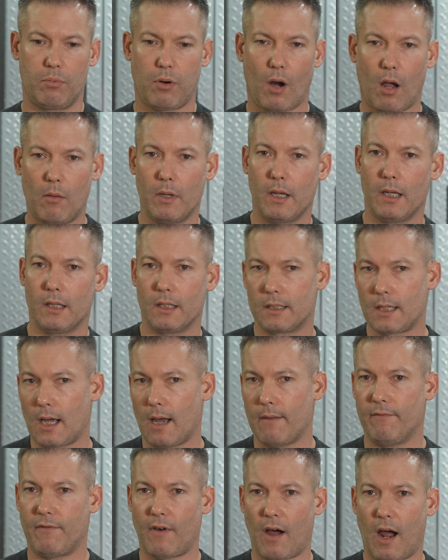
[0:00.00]
probably in the
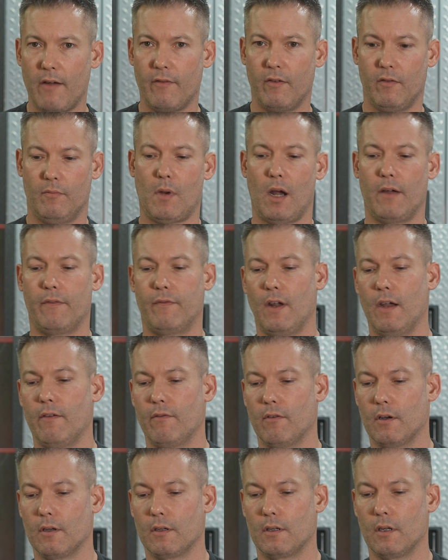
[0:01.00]
top five of my
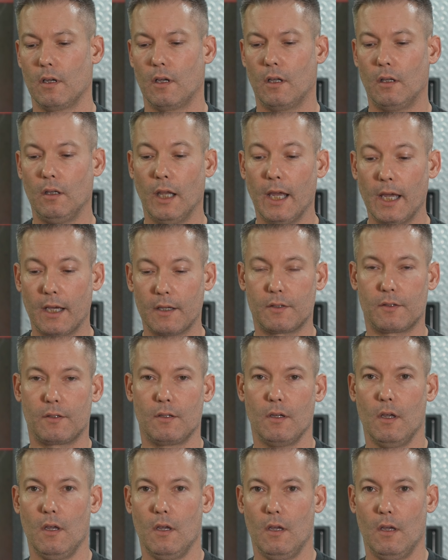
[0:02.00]
favorite clicks.